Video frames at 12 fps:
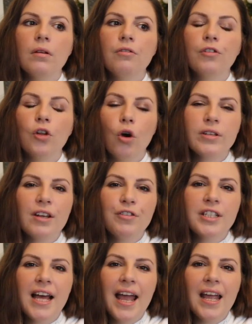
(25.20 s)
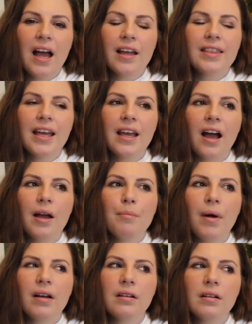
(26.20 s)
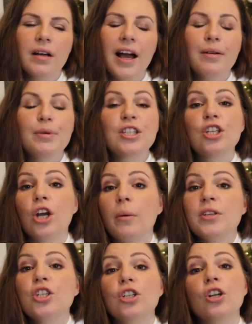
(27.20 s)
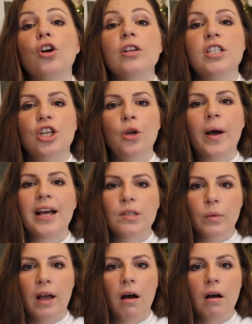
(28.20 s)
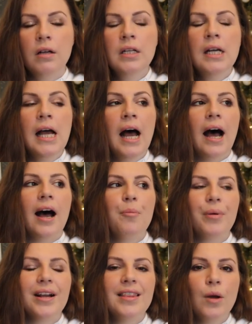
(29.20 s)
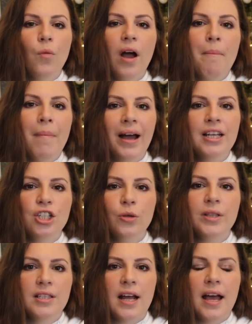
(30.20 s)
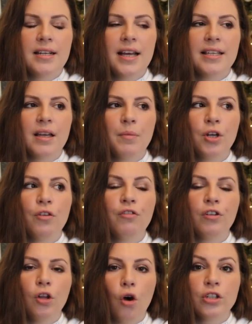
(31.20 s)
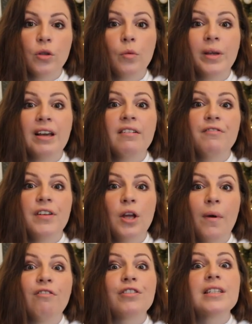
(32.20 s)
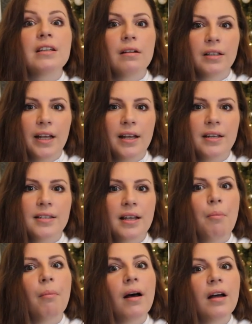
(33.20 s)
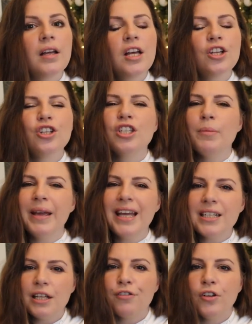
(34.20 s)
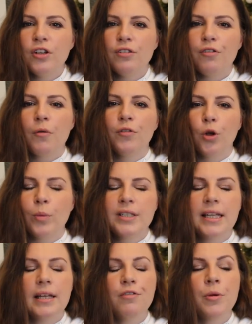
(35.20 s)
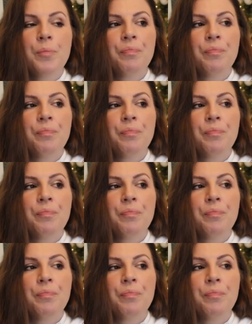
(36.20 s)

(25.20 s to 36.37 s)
vlogs every day. I think I was just going to continue as we are. But I think what I might do instead is I'm going to vlog. So there'll be a video every single day in December just to make it different from Vlogmas Eve.